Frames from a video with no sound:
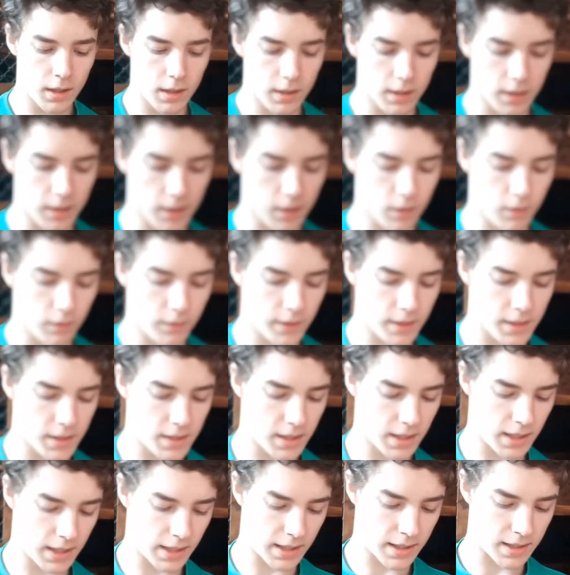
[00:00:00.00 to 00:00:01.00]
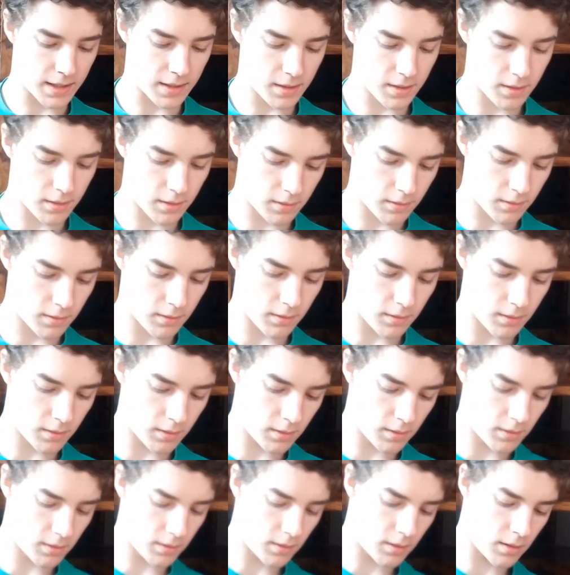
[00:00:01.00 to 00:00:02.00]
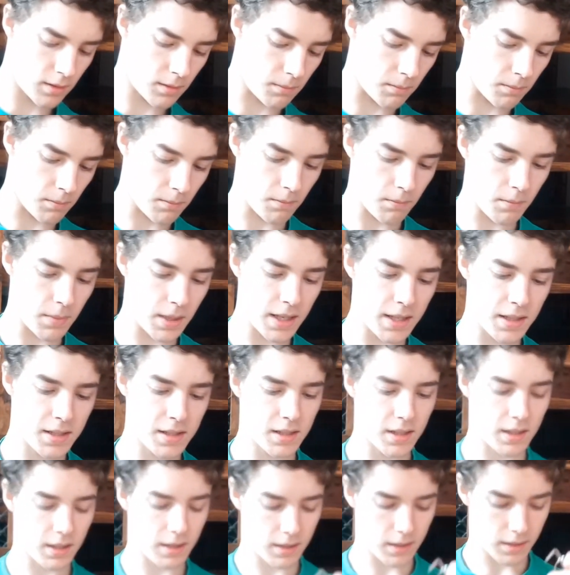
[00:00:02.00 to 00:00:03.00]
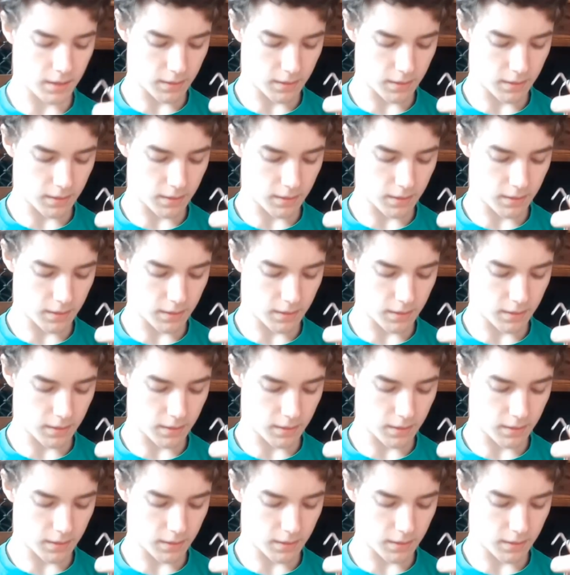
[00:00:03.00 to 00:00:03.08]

Now this has some basic